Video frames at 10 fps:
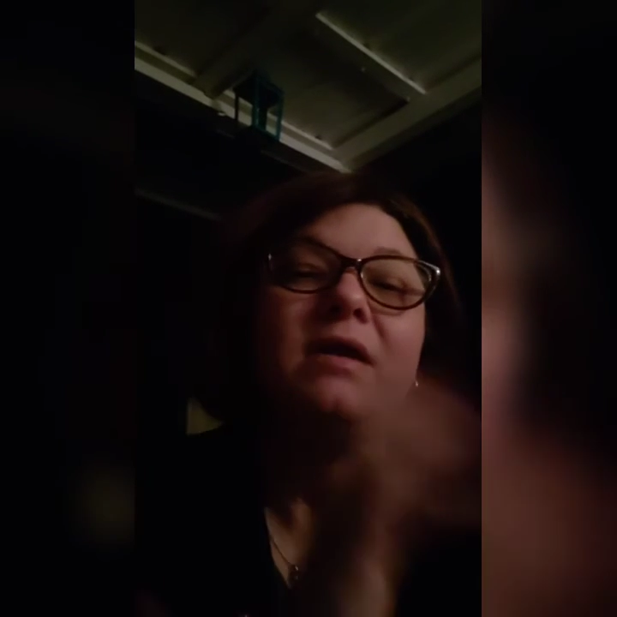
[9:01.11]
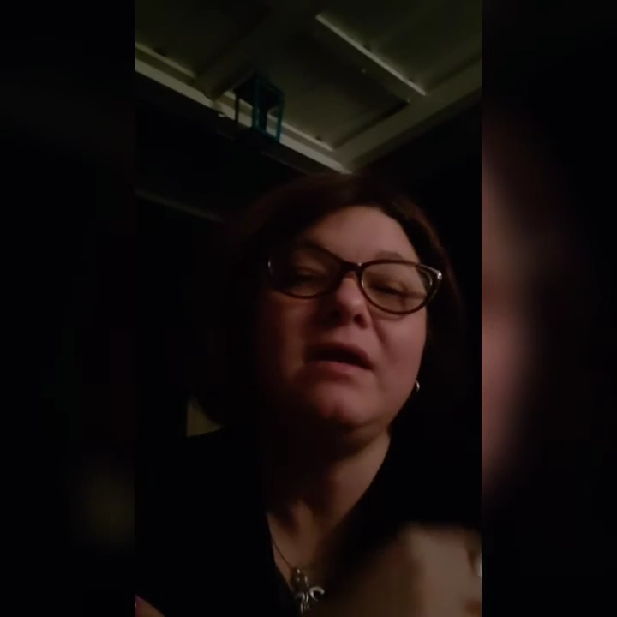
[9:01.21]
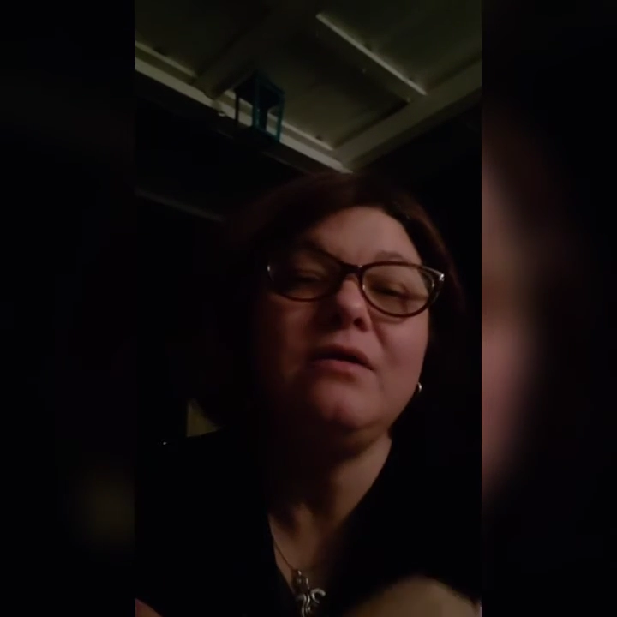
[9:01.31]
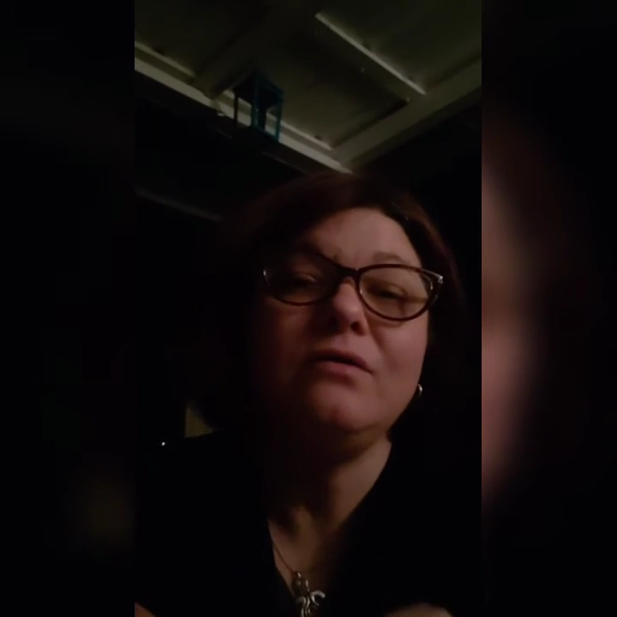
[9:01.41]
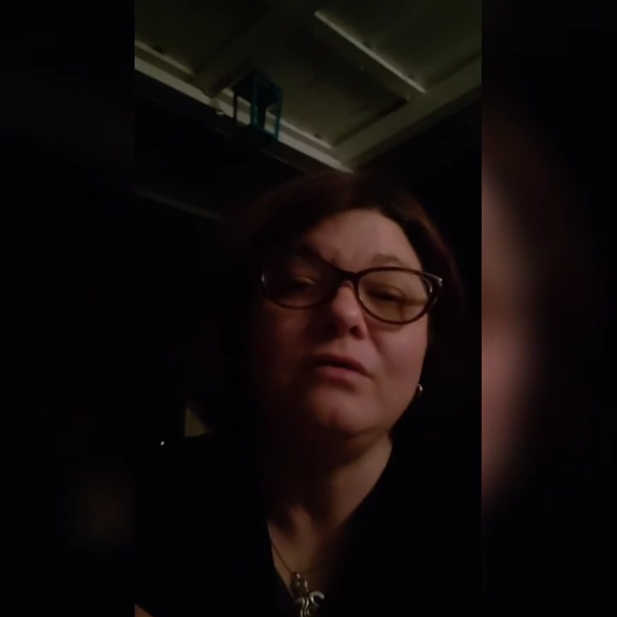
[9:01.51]

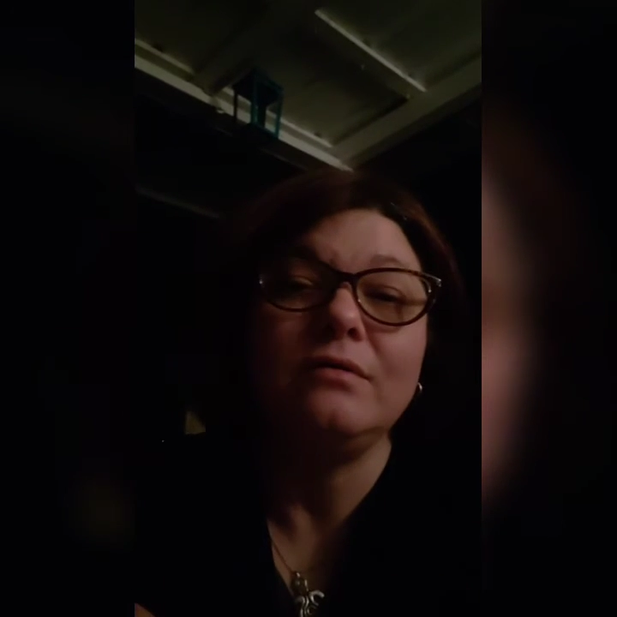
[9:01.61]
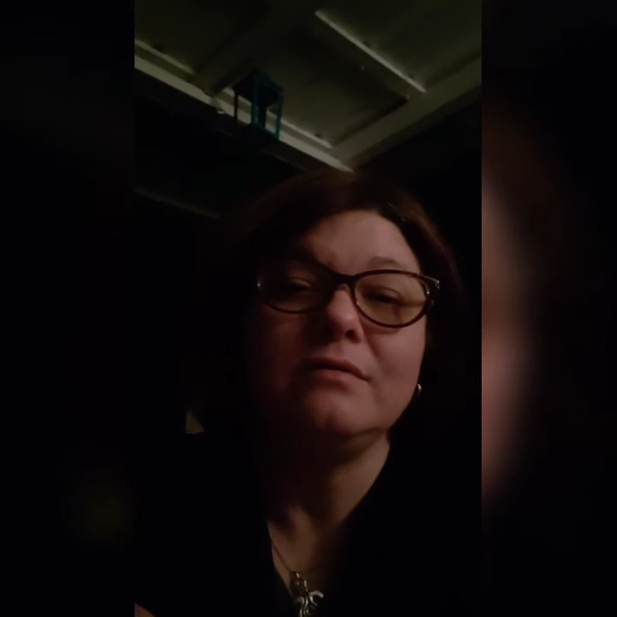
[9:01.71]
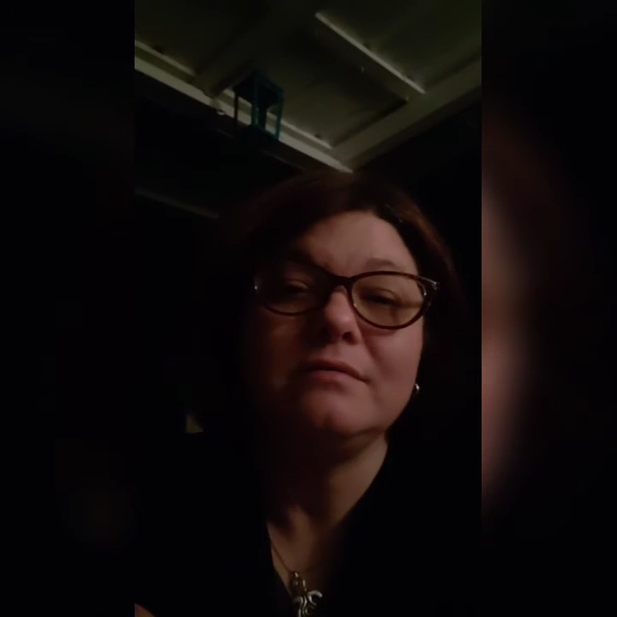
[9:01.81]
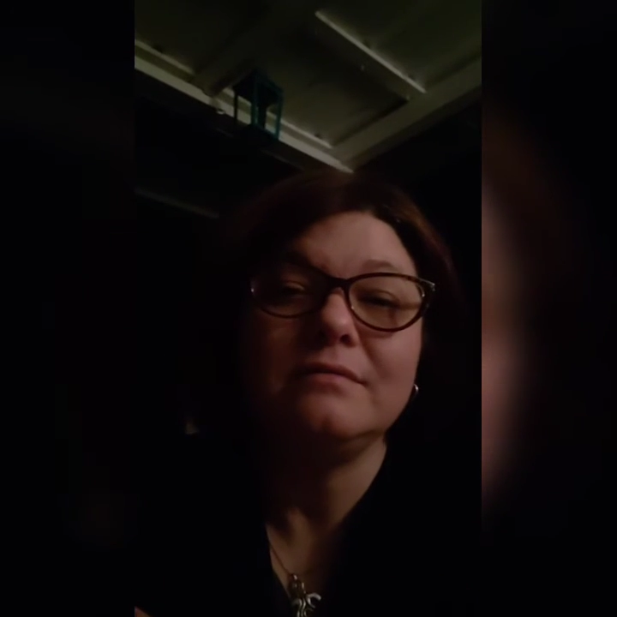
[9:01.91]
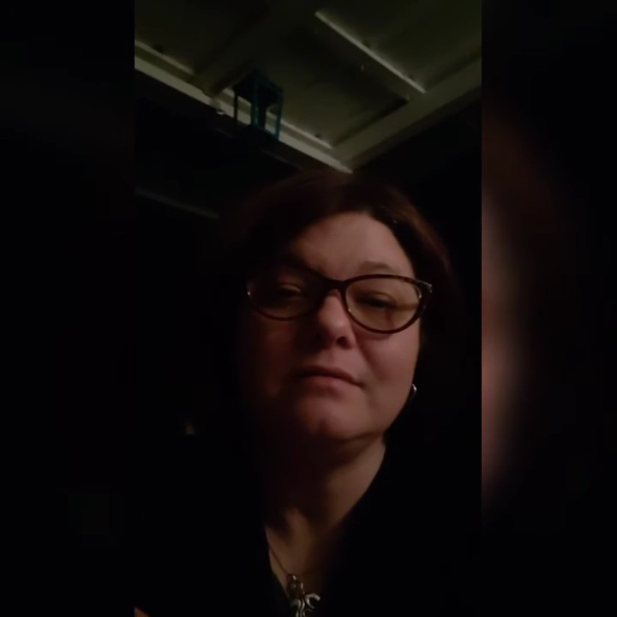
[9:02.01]
here.
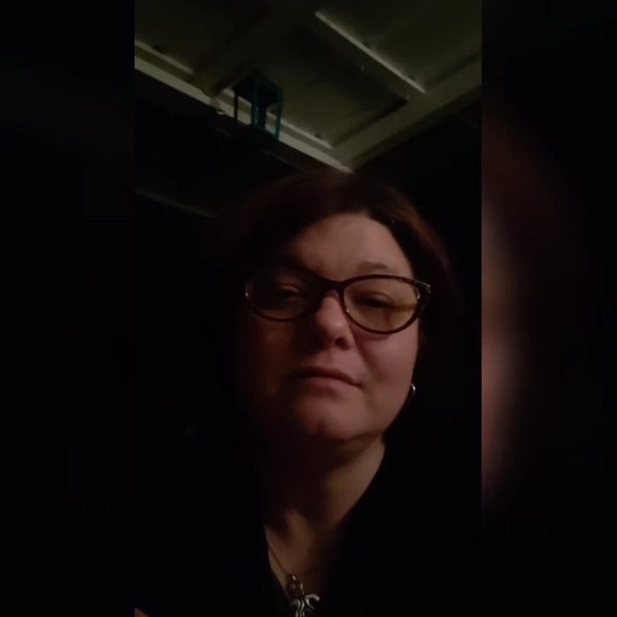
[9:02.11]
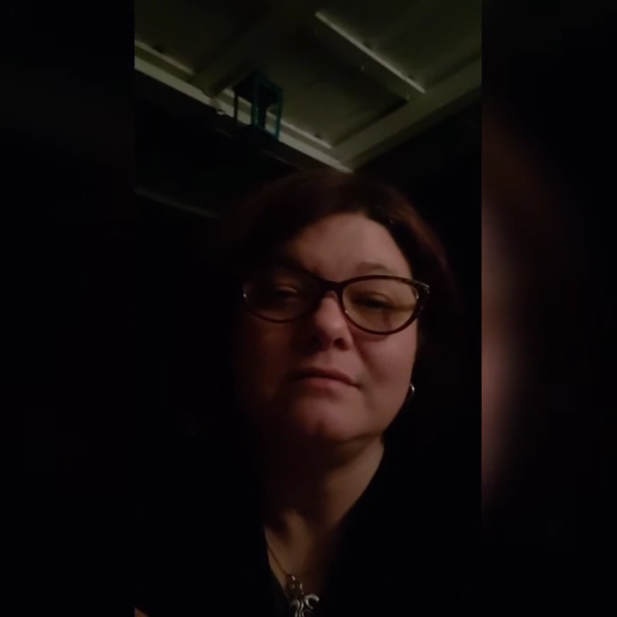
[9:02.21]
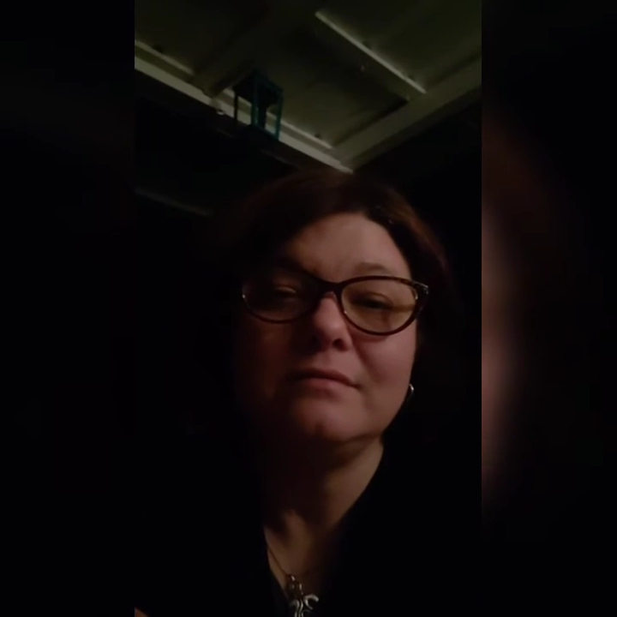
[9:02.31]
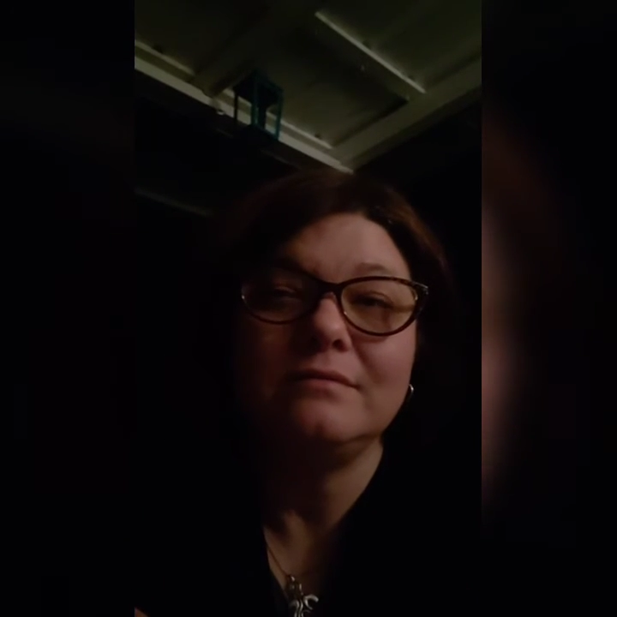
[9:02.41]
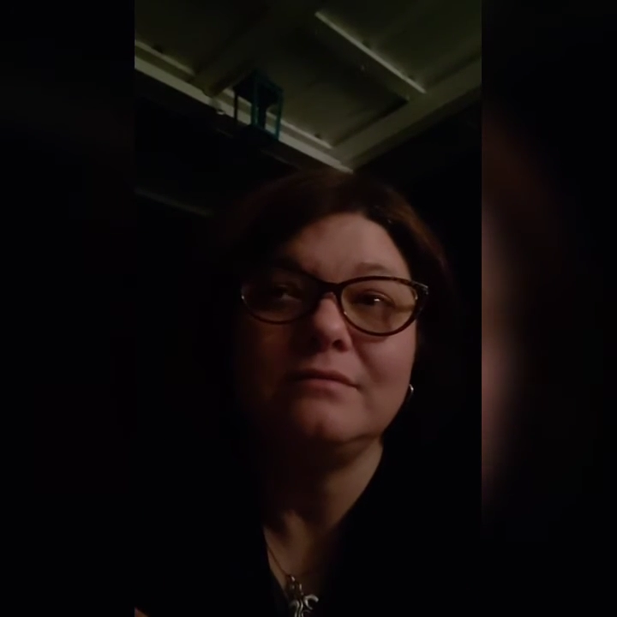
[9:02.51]

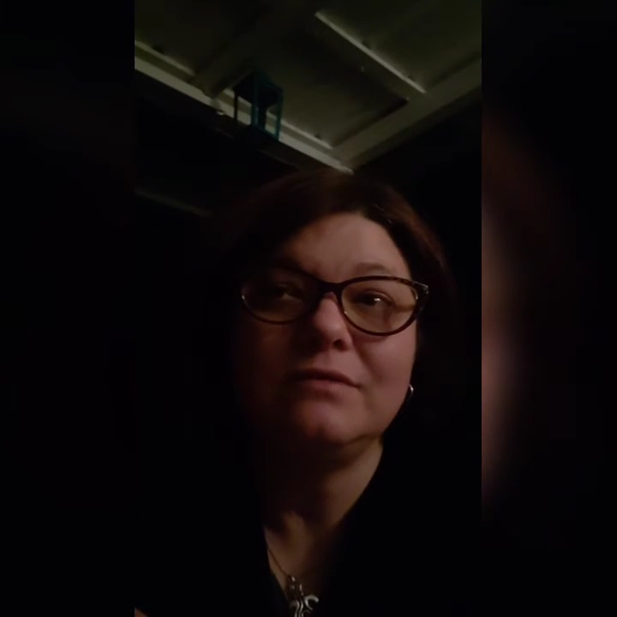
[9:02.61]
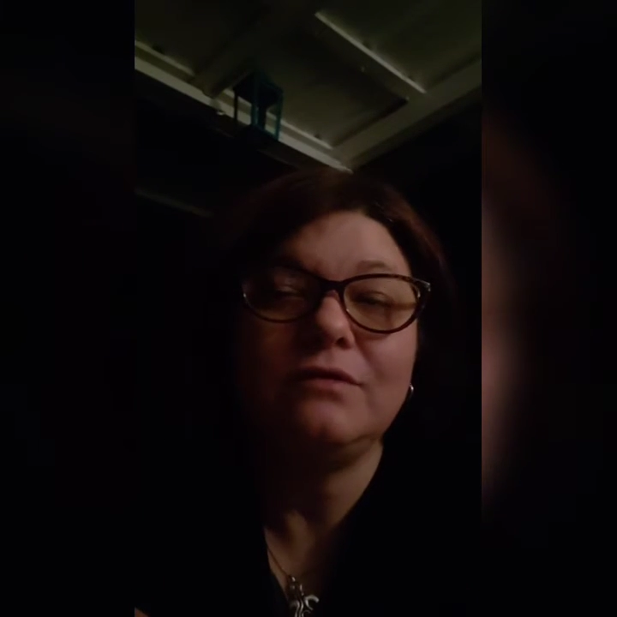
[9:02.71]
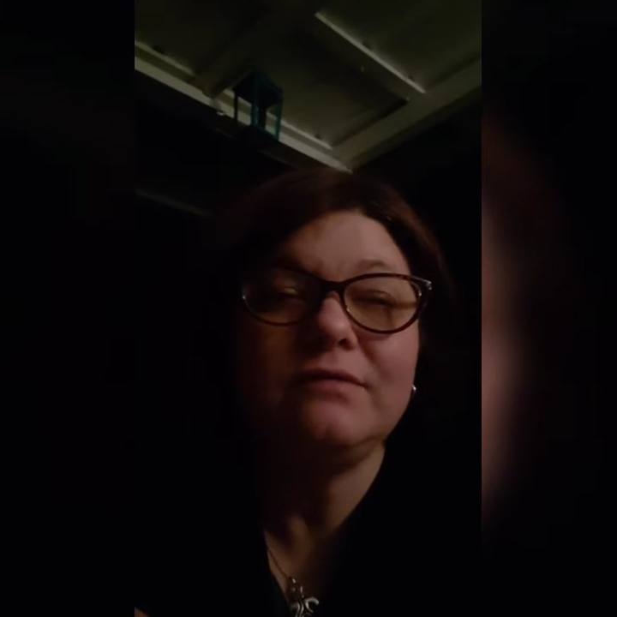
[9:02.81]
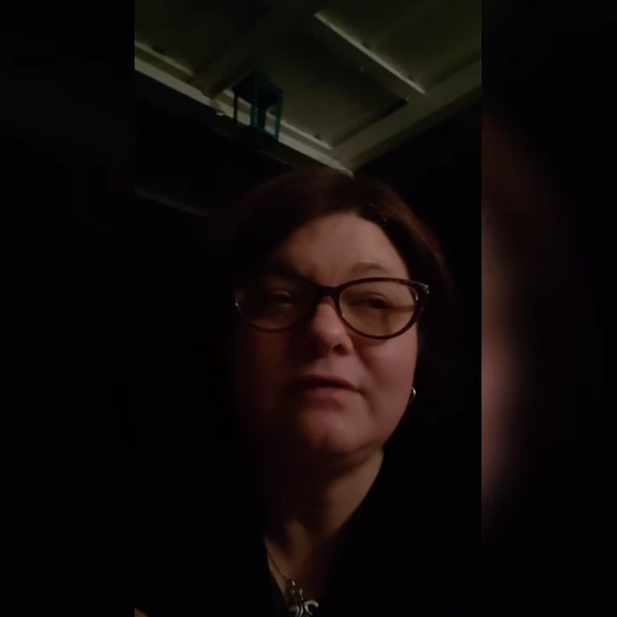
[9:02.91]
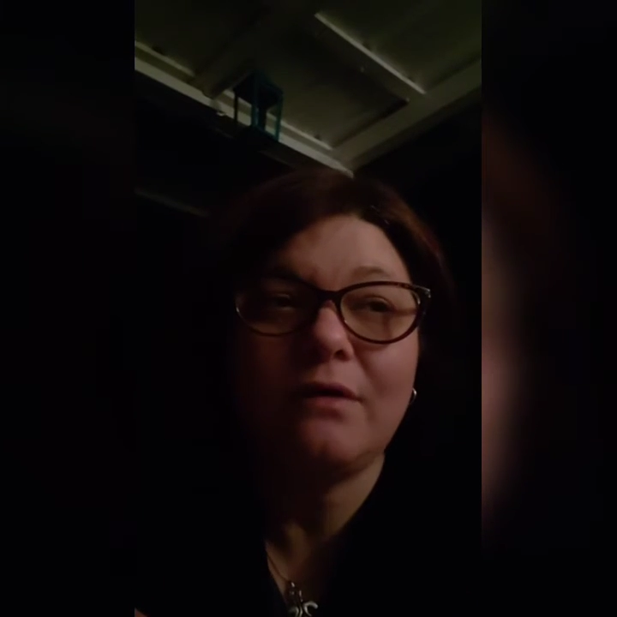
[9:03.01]

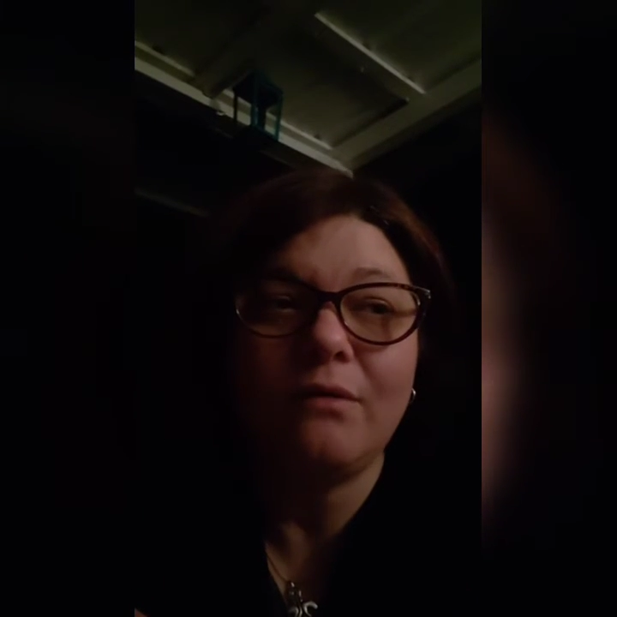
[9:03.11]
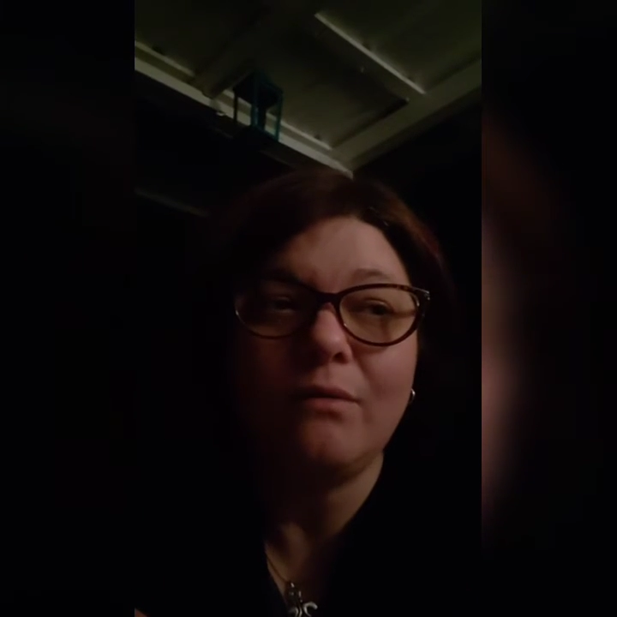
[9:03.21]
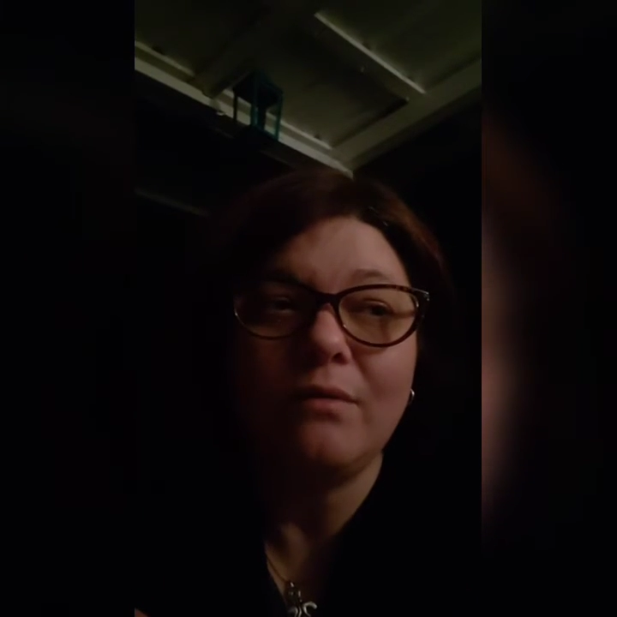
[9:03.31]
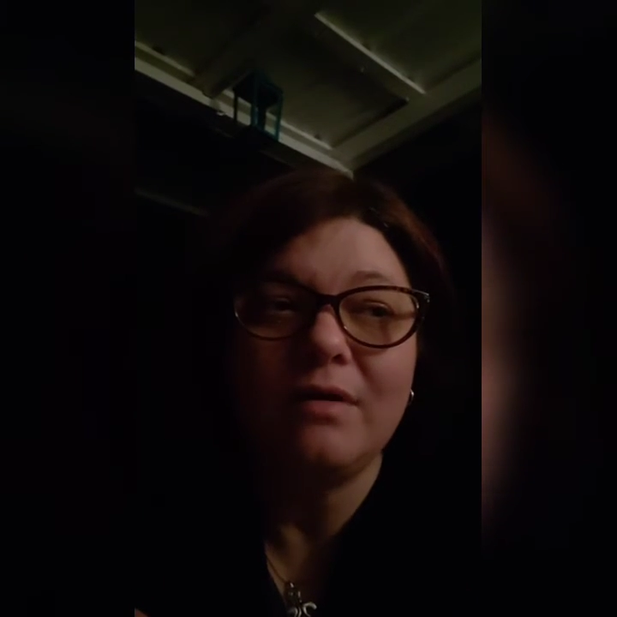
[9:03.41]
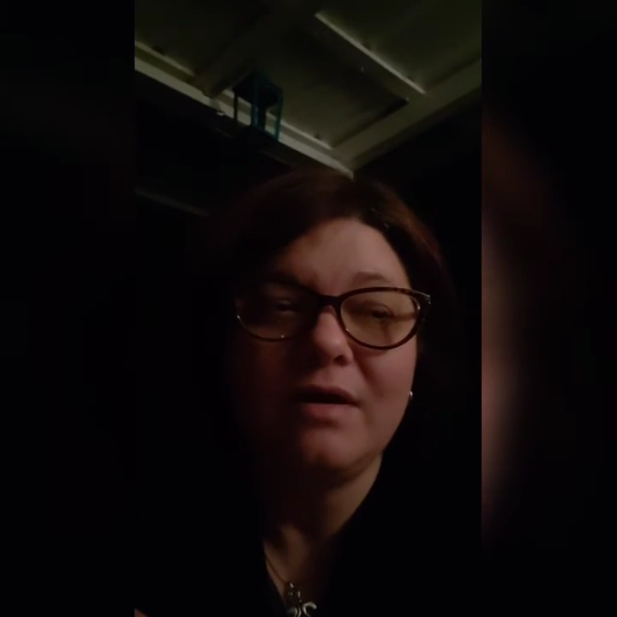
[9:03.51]
Do so